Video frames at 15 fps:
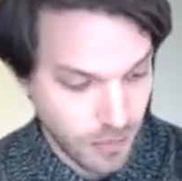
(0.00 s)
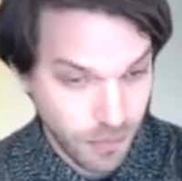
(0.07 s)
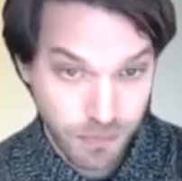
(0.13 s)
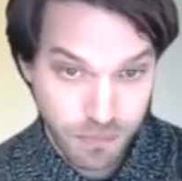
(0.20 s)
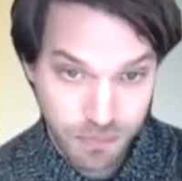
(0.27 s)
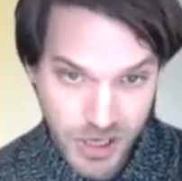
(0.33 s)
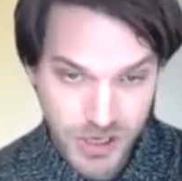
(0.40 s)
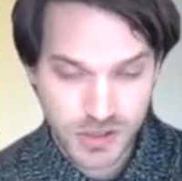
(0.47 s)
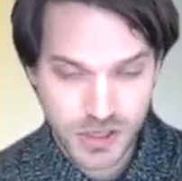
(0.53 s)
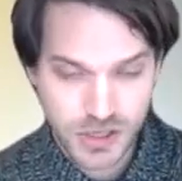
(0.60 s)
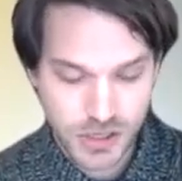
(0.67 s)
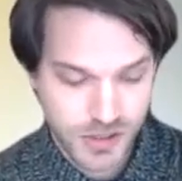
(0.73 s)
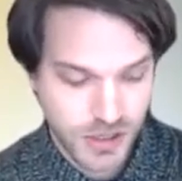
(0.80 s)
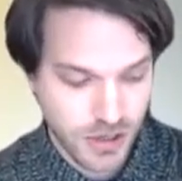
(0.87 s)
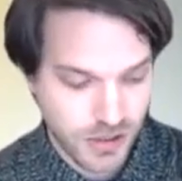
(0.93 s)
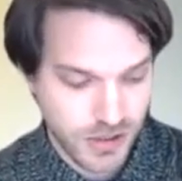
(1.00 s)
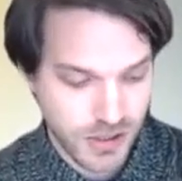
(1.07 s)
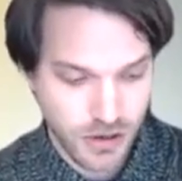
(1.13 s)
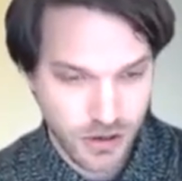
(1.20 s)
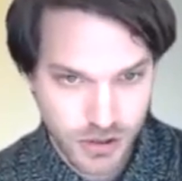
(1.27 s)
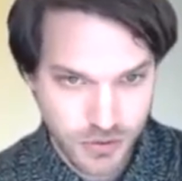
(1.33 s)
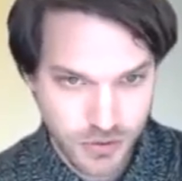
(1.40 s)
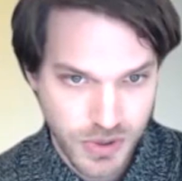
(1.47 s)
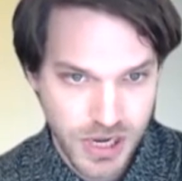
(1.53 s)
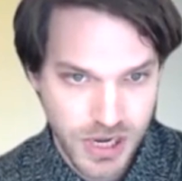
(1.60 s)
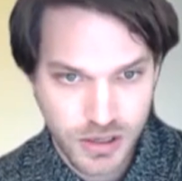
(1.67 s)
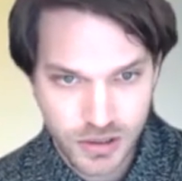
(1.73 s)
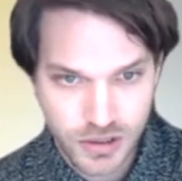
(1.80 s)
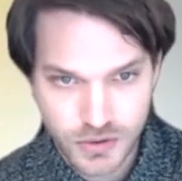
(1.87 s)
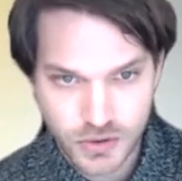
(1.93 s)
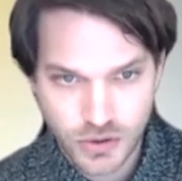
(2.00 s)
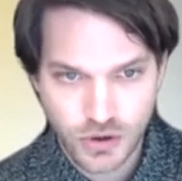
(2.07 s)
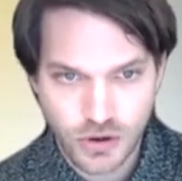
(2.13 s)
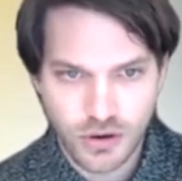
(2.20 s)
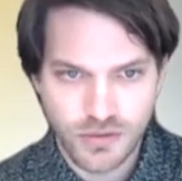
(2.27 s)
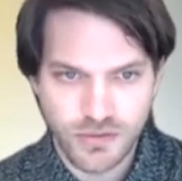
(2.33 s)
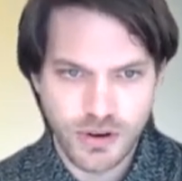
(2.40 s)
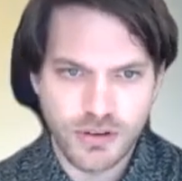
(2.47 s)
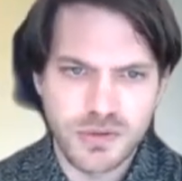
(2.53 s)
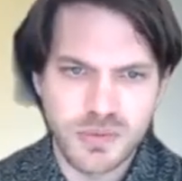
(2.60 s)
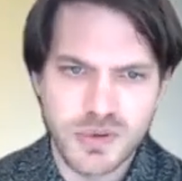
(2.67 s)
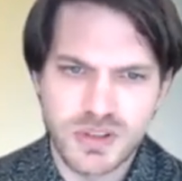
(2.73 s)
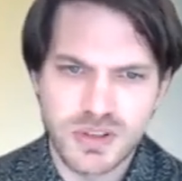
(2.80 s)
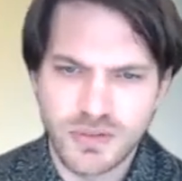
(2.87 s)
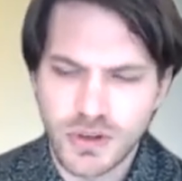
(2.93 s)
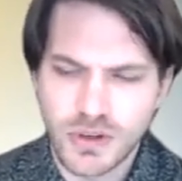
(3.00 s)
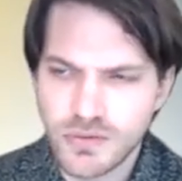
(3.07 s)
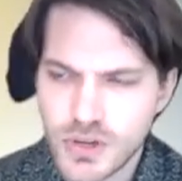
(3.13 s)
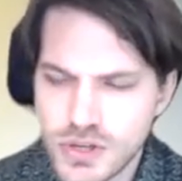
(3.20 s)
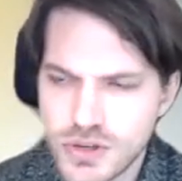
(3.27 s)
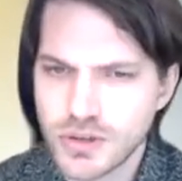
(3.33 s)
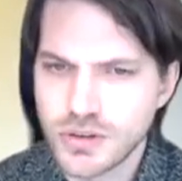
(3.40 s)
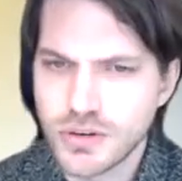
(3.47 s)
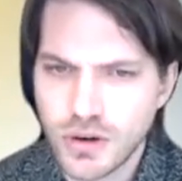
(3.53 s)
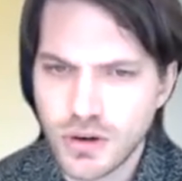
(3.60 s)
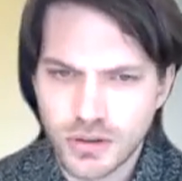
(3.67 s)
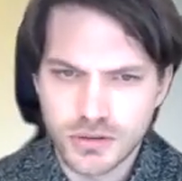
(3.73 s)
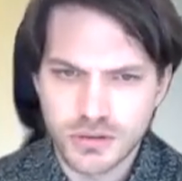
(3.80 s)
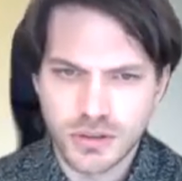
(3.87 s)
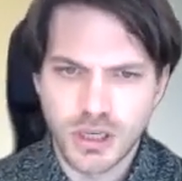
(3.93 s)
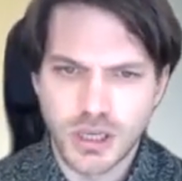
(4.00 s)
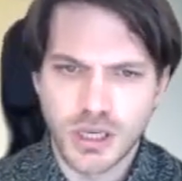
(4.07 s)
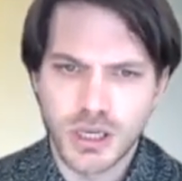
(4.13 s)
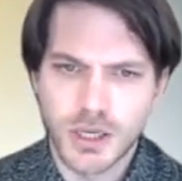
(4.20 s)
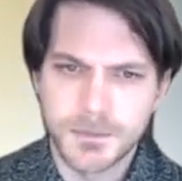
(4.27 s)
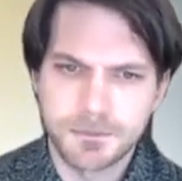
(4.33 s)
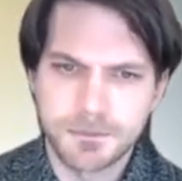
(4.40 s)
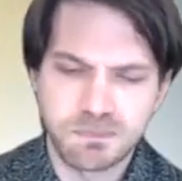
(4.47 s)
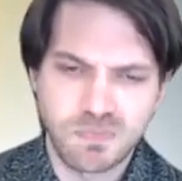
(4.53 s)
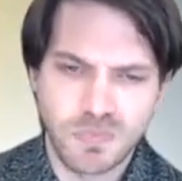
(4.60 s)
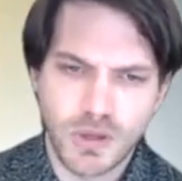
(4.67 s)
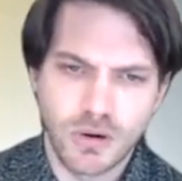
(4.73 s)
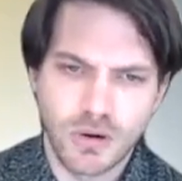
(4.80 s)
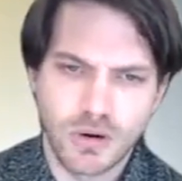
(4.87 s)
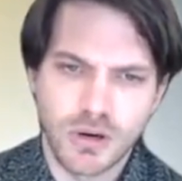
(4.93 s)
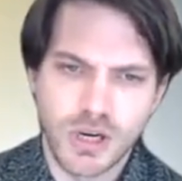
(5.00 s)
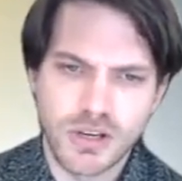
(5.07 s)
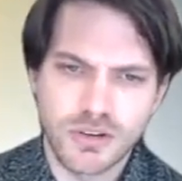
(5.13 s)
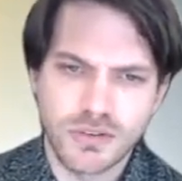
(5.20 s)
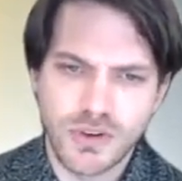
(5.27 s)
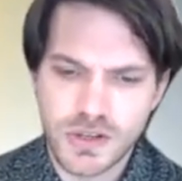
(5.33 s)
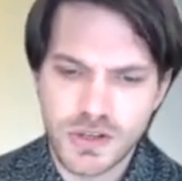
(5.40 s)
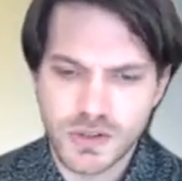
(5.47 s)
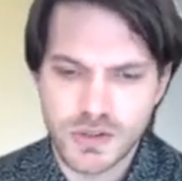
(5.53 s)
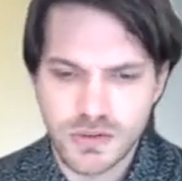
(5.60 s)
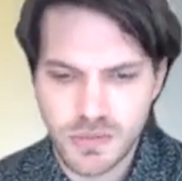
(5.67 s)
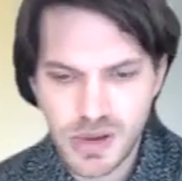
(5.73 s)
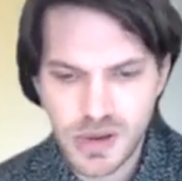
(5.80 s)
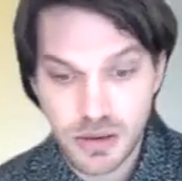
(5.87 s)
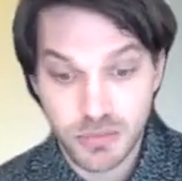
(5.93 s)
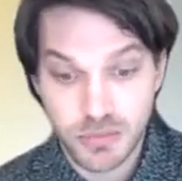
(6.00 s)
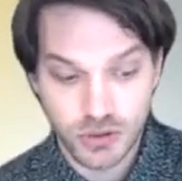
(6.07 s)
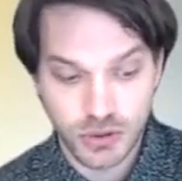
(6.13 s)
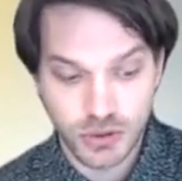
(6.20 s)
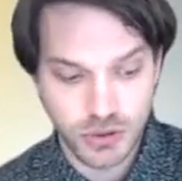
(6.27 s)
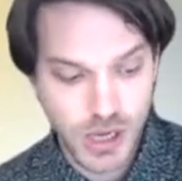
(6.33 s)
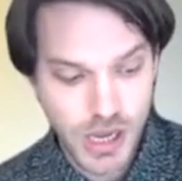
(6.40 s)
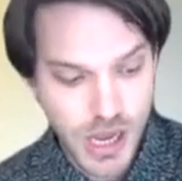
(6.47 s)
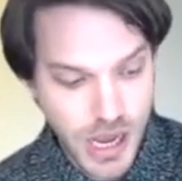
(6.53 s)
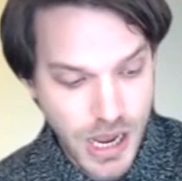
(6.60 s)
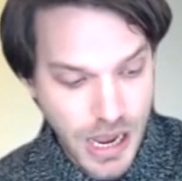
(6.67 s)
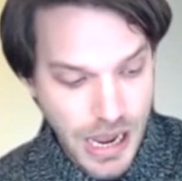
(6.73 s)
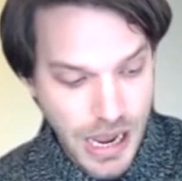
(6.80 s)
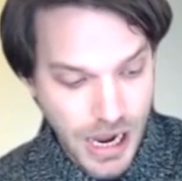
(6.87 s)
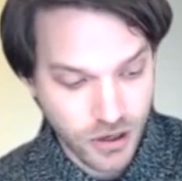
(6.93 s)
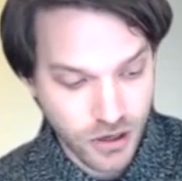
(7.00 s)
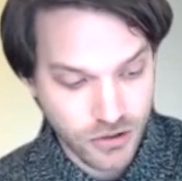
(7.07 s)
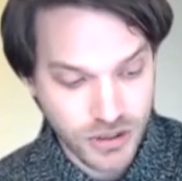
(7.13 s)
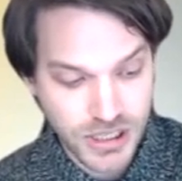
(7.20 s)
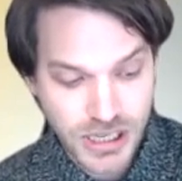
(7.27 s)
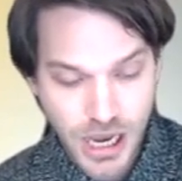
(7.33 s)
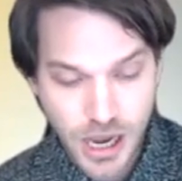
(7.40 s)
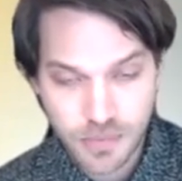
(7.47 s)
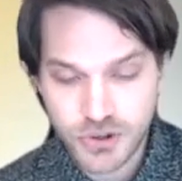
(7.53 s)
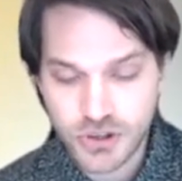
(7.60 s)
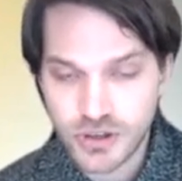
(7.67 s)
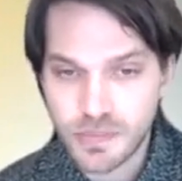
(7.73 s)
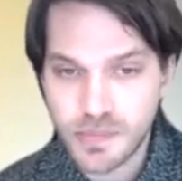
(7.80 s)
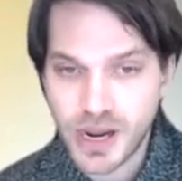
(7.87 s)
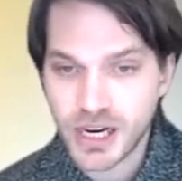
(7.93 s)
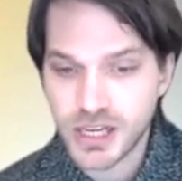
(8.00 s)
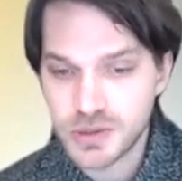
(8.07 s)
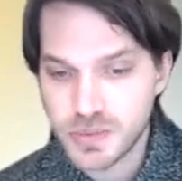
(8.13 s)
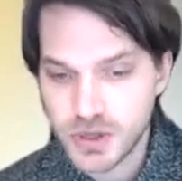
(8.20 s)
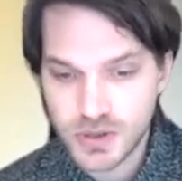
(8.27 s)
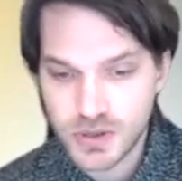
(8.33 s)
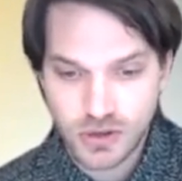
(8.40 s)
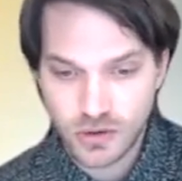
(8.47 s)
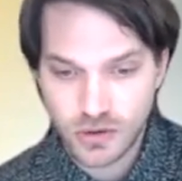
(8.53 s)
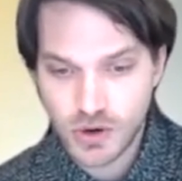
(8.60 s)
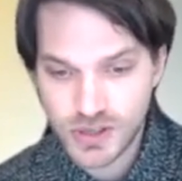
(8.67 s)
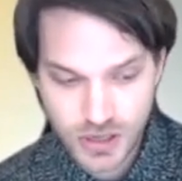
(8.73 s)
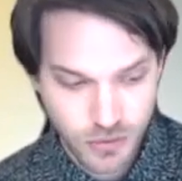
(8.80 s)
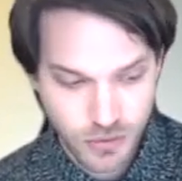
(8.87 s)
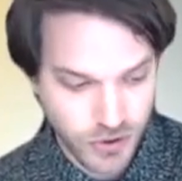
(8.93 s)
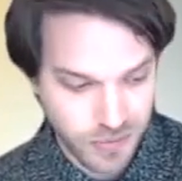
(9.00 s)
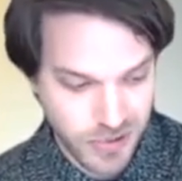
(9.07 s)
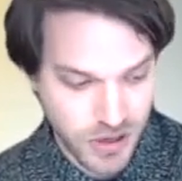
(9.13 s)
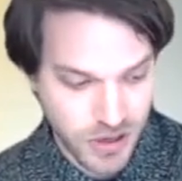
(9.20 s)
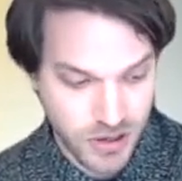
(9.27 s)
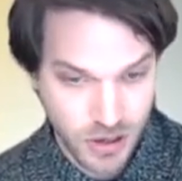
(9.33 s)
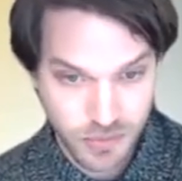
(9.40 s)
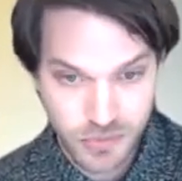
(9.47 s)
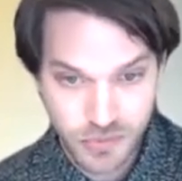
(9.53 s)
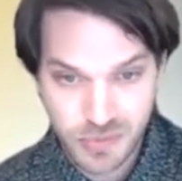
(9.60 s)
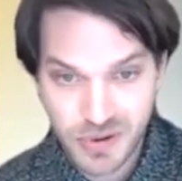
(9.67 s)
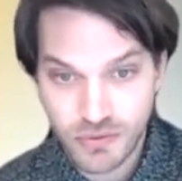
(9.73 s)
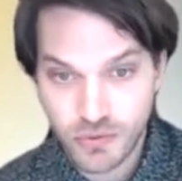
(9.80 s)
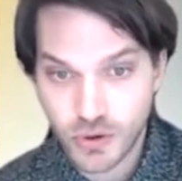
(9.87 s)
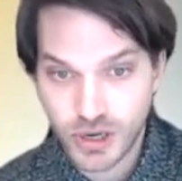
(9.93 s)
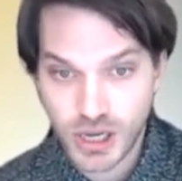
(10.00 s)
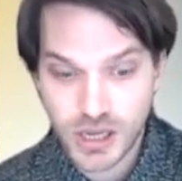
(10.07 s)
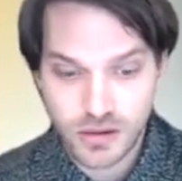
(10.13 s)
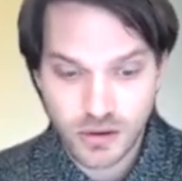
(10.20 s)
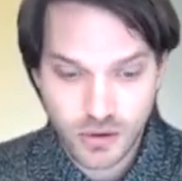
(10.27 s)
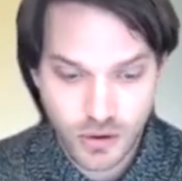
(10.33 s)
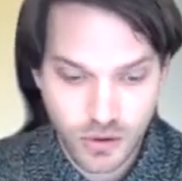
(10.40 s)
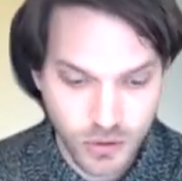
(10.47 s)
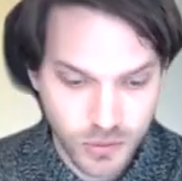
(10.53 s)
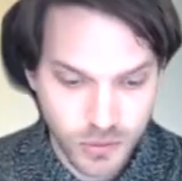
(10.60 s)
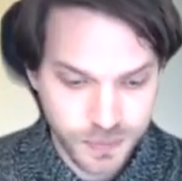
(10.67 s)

because there's CRC errors, we needed to turn on a very specific feature on our interfaces to be able to actually capture the packets, because otherwise they would have been dumped before they hit the kernel.